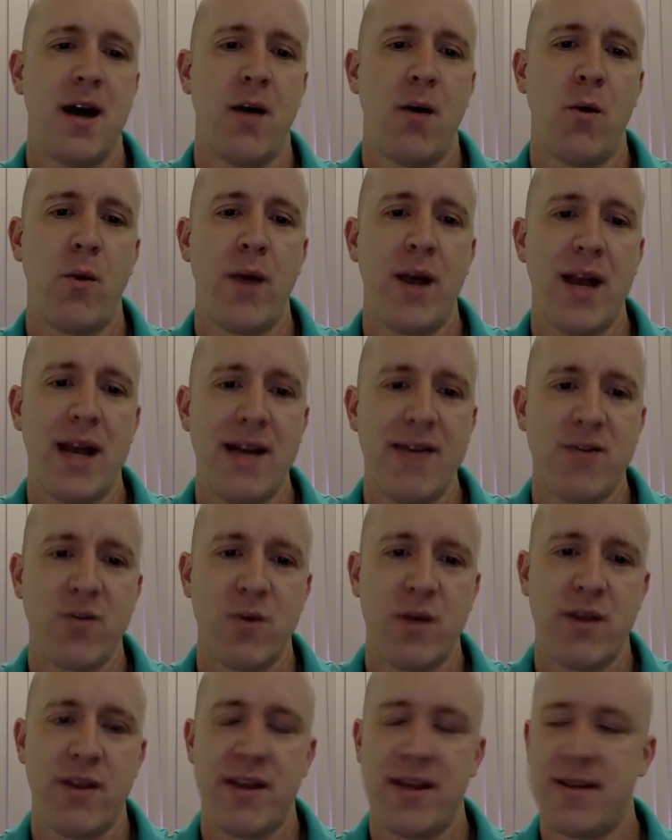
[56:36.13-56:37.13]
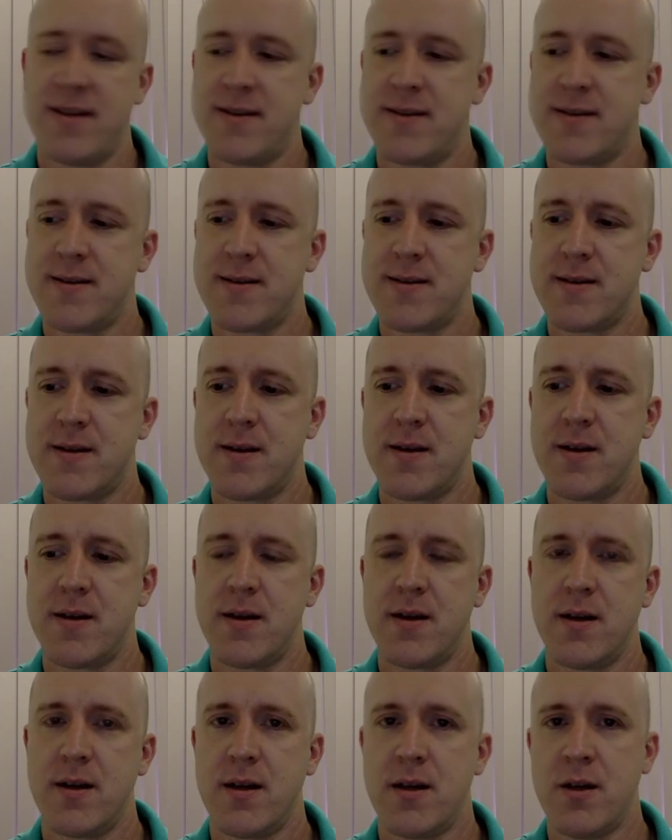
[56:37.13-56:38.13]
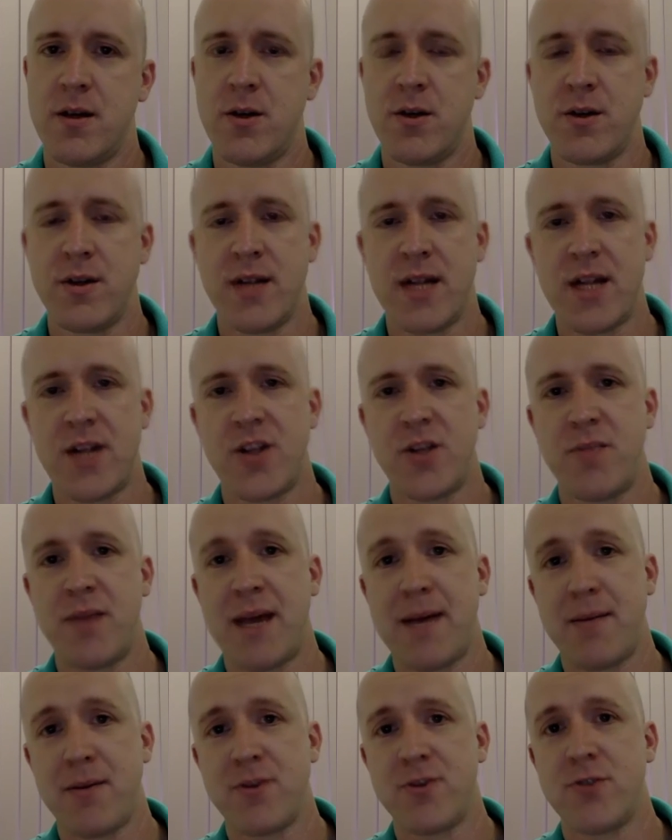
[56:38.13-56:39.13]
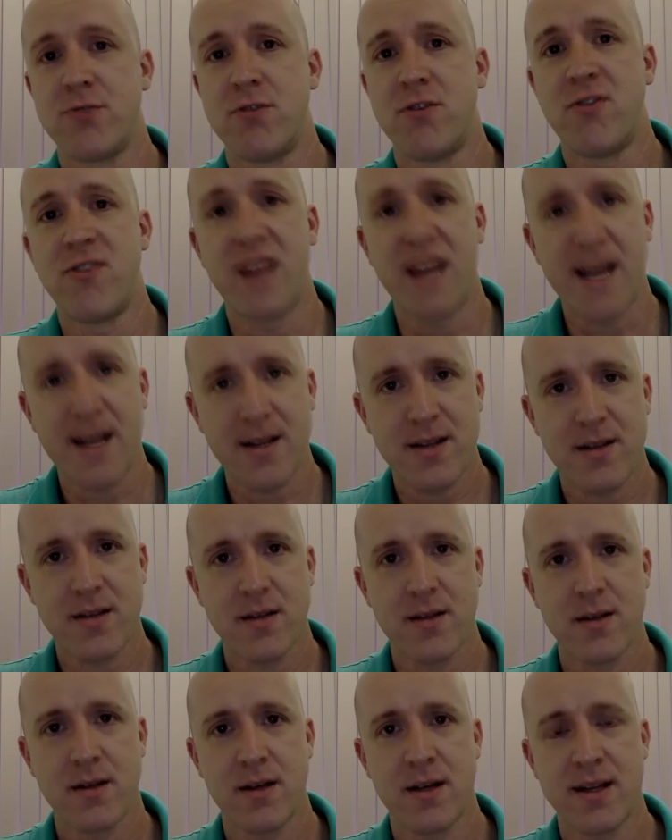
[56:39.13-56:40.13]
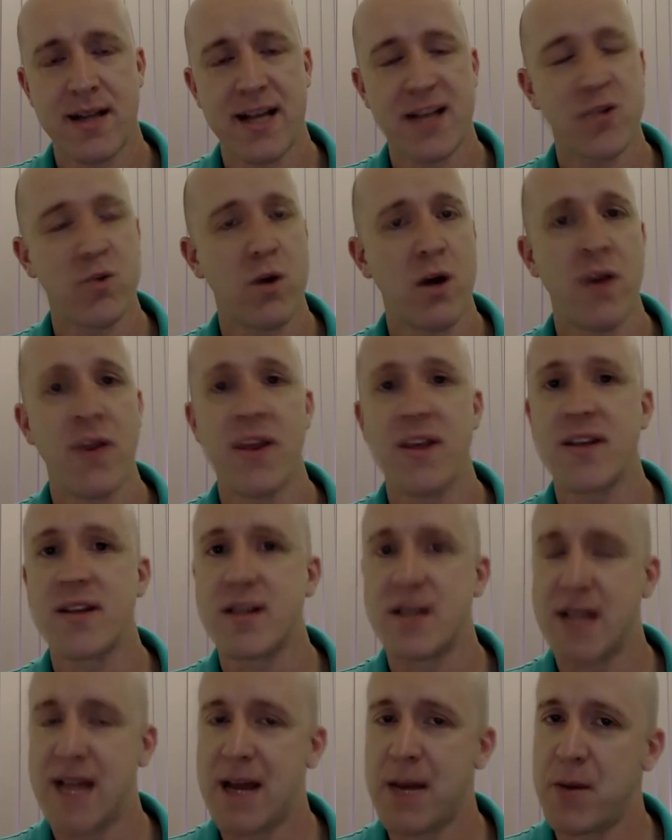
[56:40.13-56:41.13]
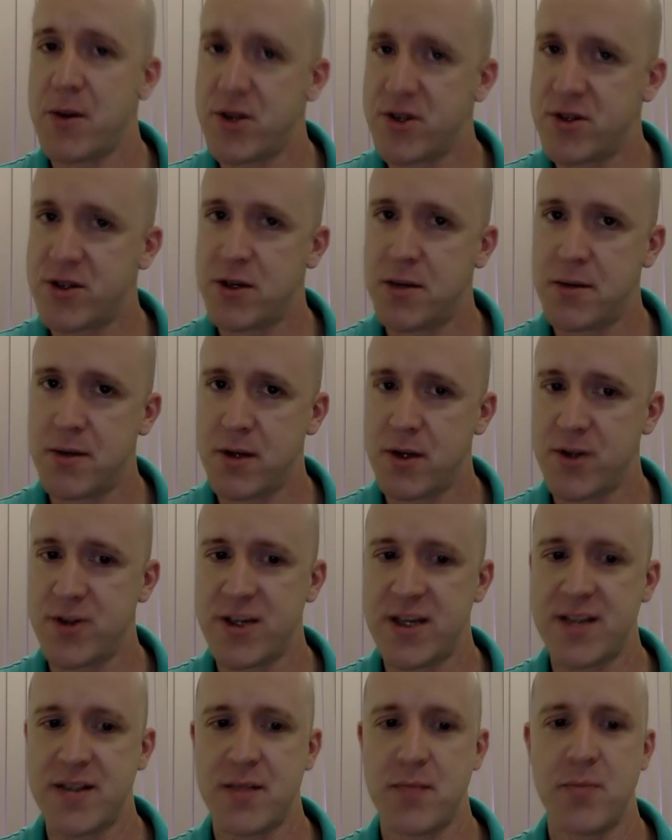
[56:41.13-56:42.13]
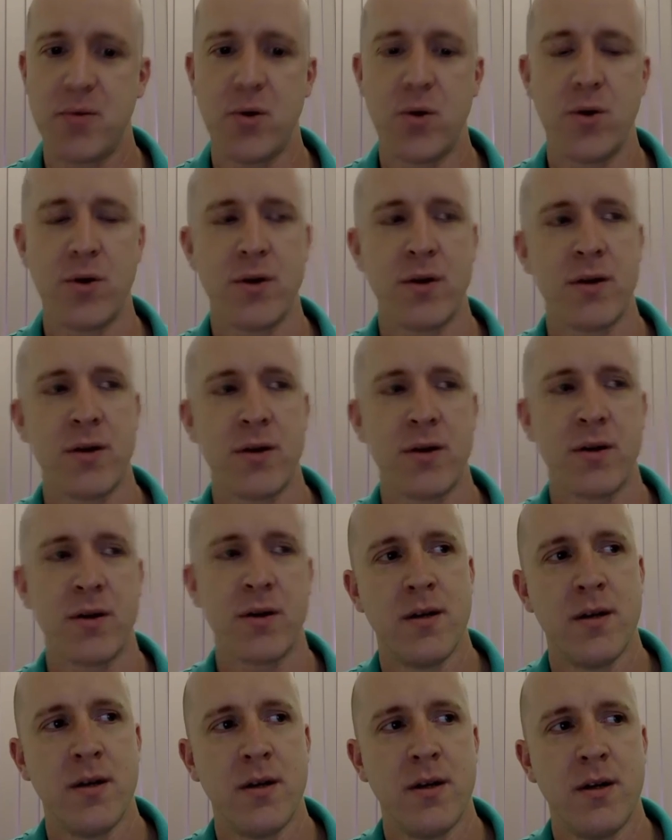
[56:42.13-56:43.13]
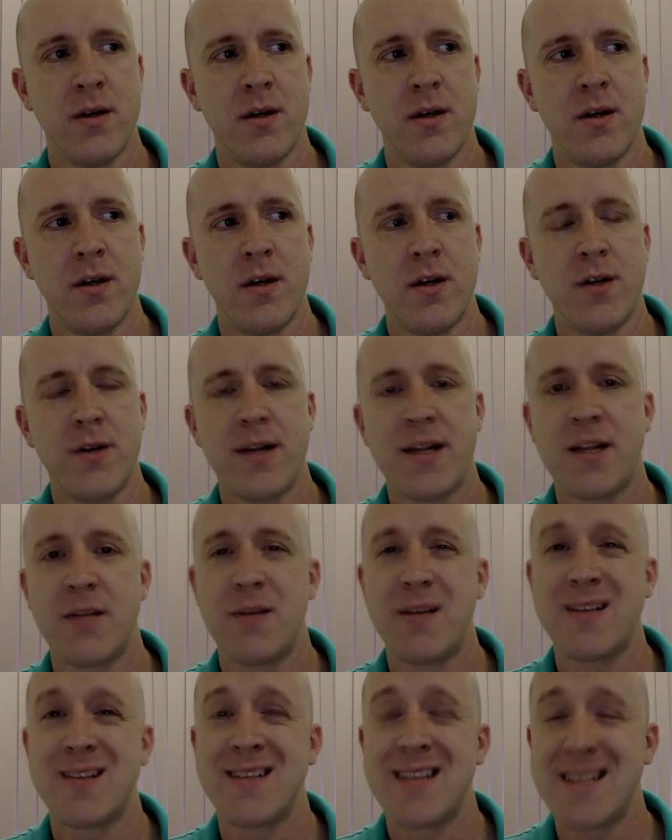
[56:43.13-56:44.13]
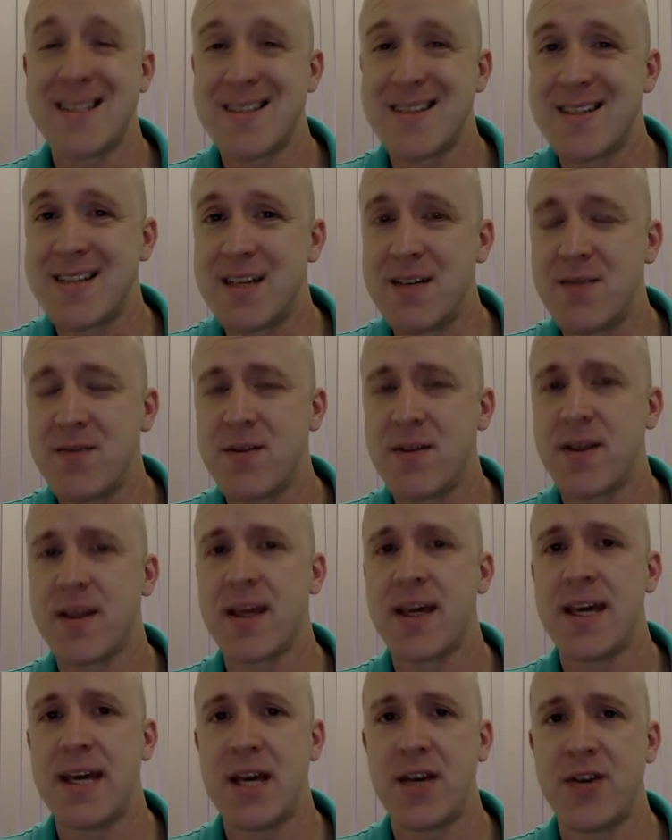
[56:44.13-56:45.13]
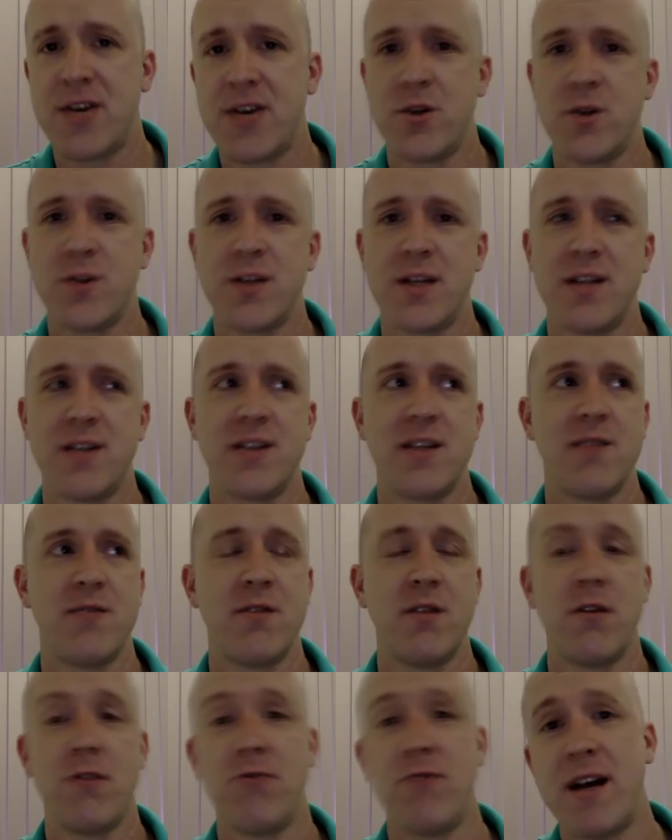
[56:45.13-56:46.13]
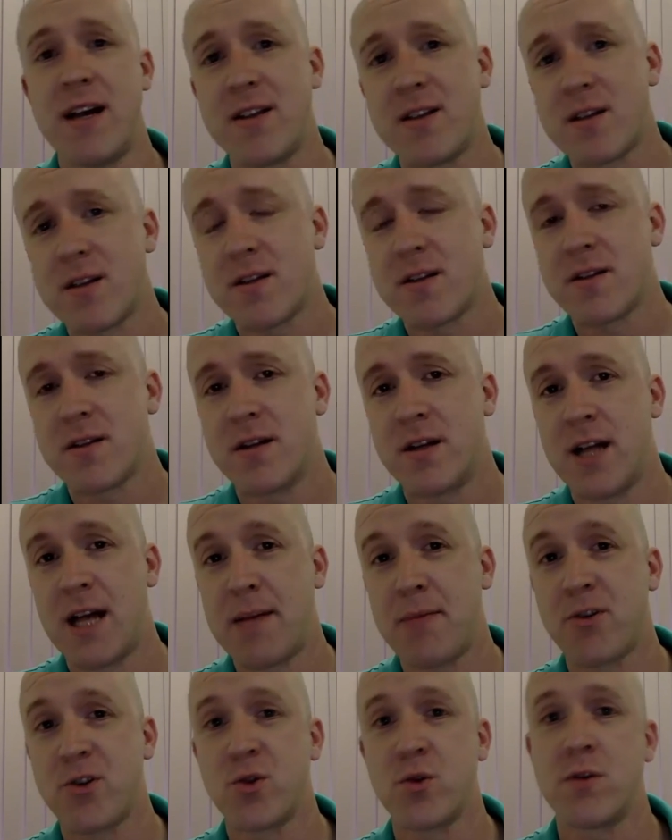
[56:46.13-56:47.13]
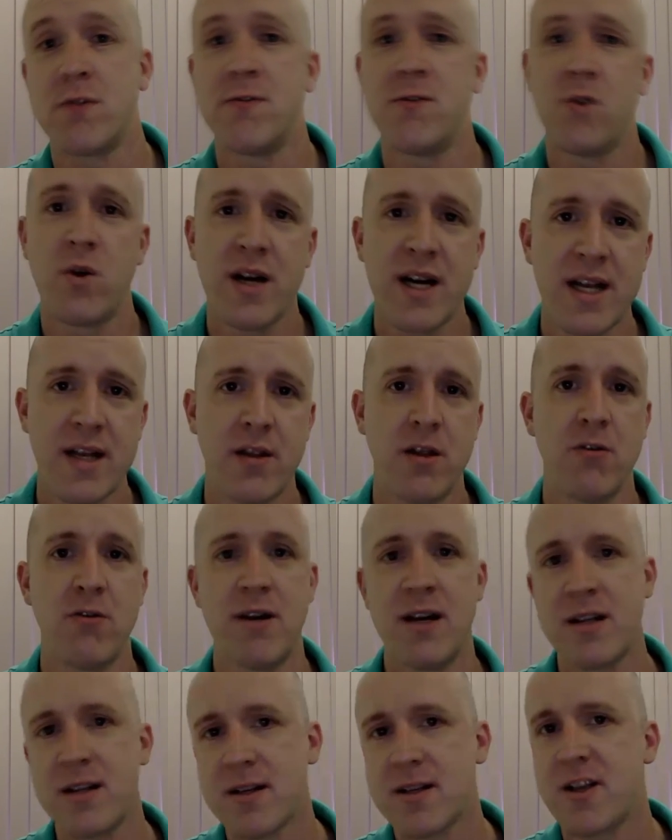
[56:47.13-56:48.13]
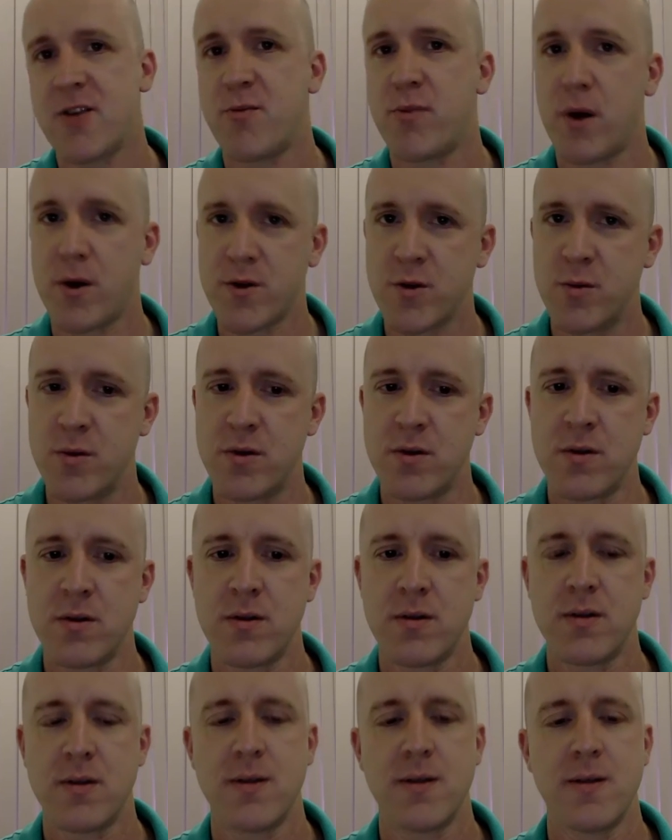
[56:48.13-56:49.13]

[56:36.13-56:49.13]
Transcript: And what we're left with is you'll need to be able to reflect, and that's why this language and terminology is important. You'll need to be sensitive to the key issue, sensitive to the risks, and able to avoid the risks if possible.